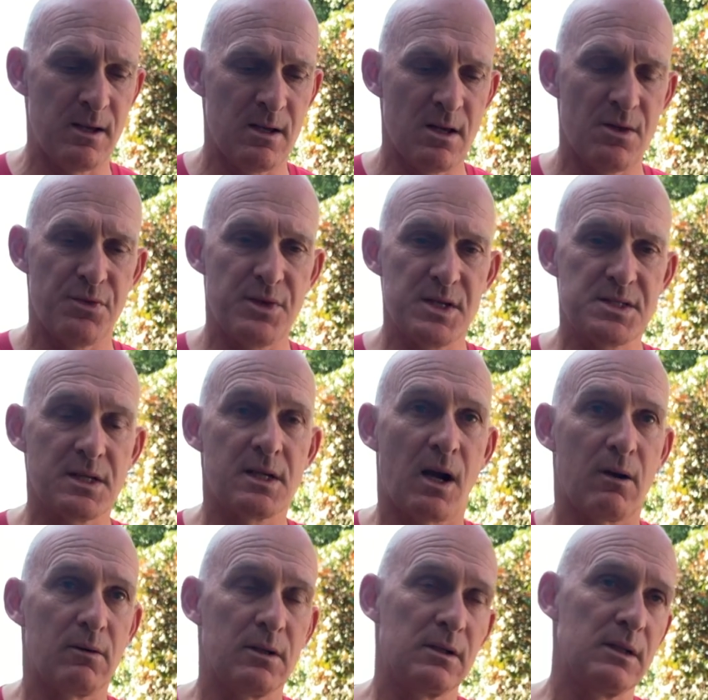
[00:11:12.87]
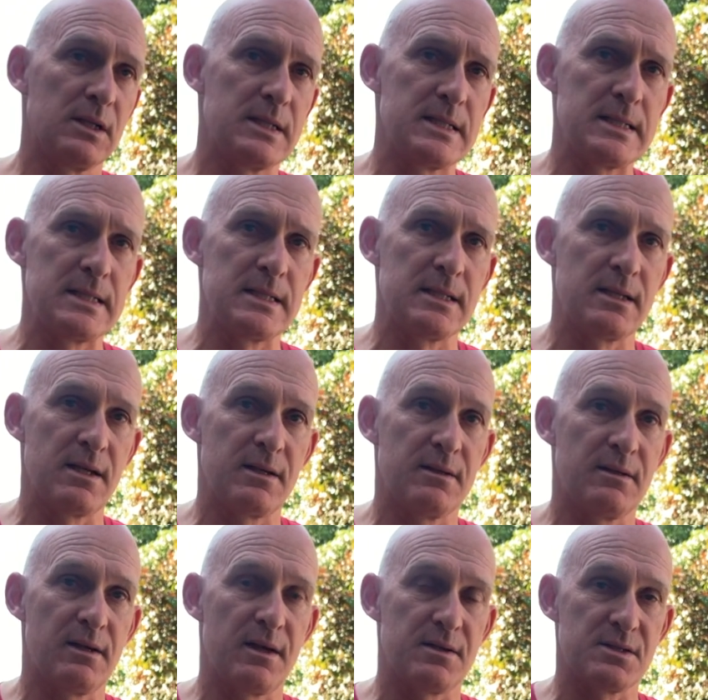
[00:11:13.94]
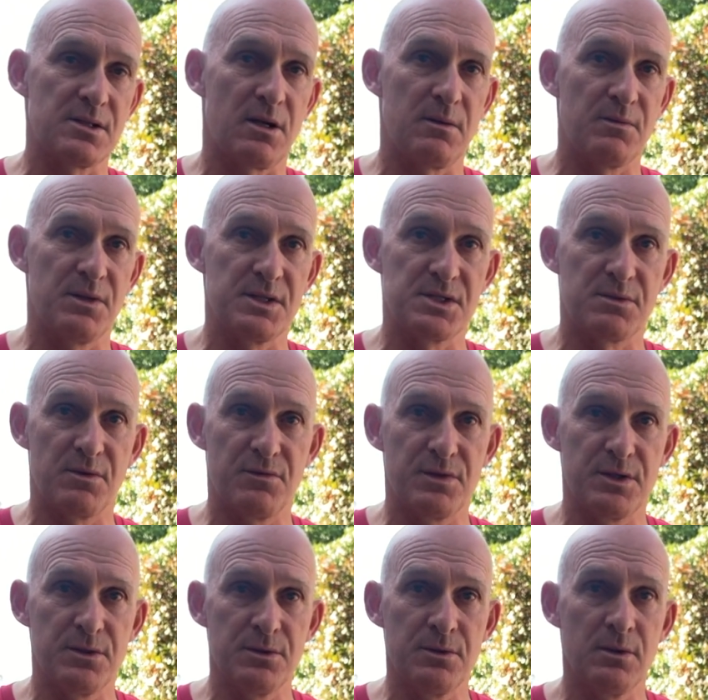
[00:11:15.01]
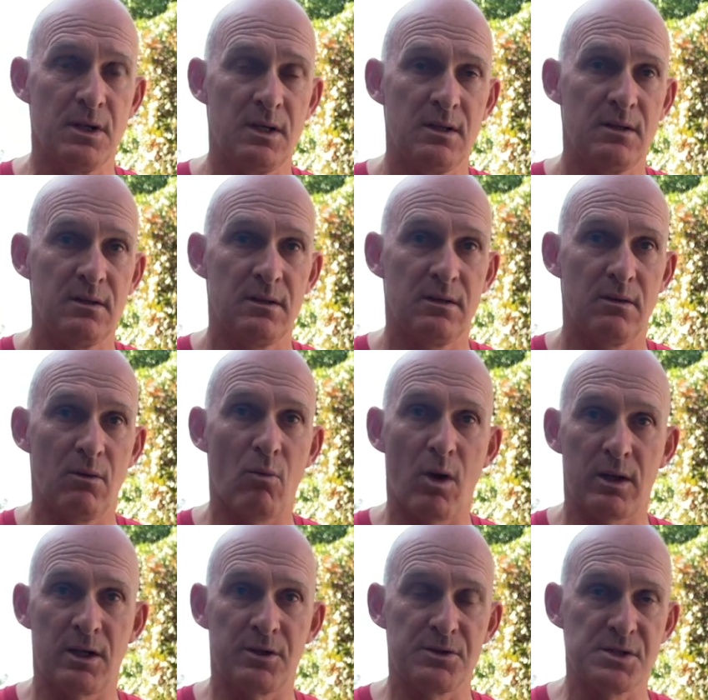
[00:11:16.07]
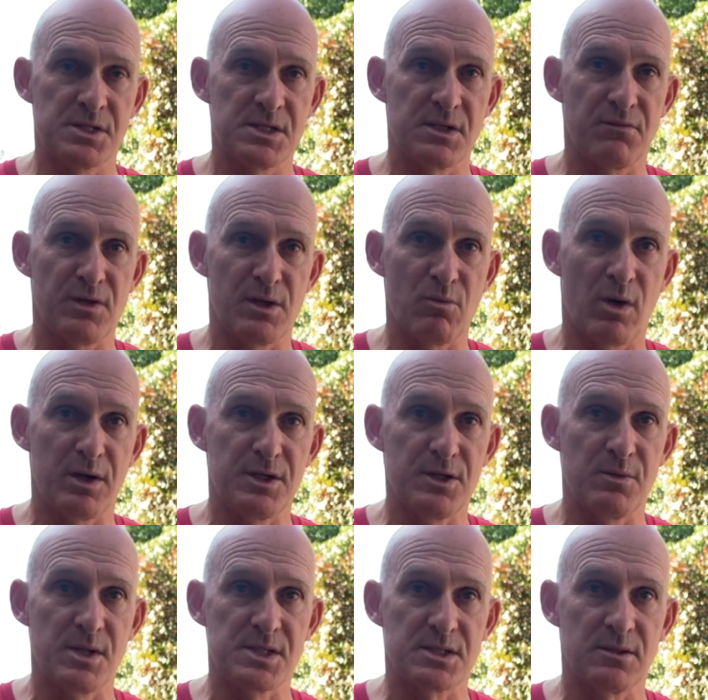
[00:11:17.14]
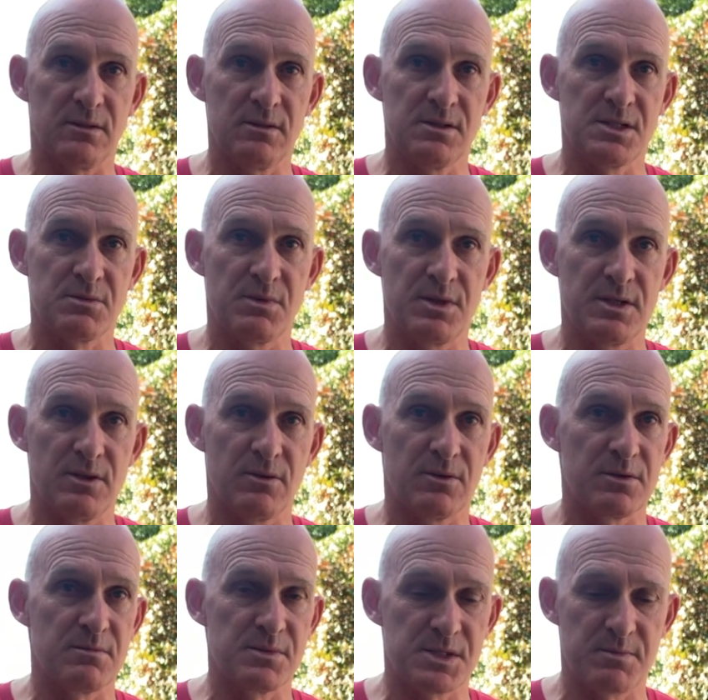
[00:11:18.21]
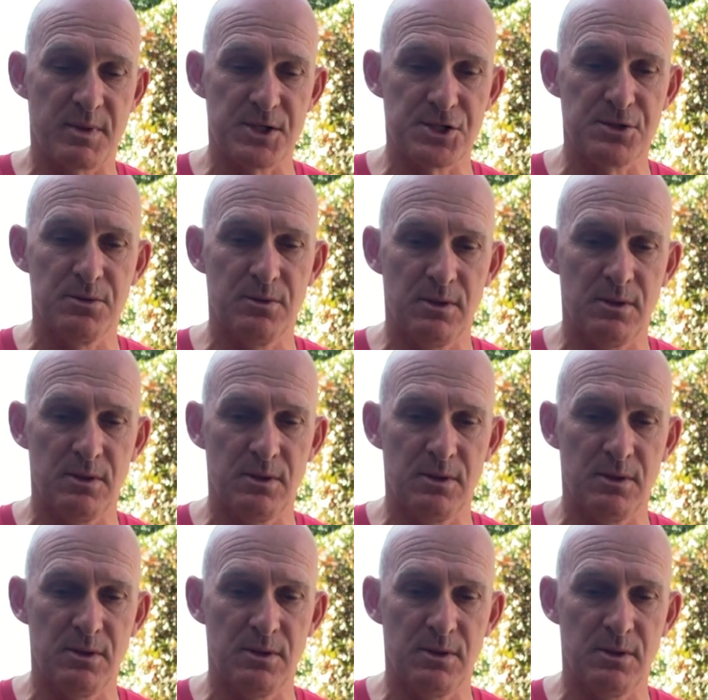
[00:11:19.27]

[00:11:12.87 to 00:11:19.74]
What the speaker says: These are currently, at time of this review, $171 US with the autumn special.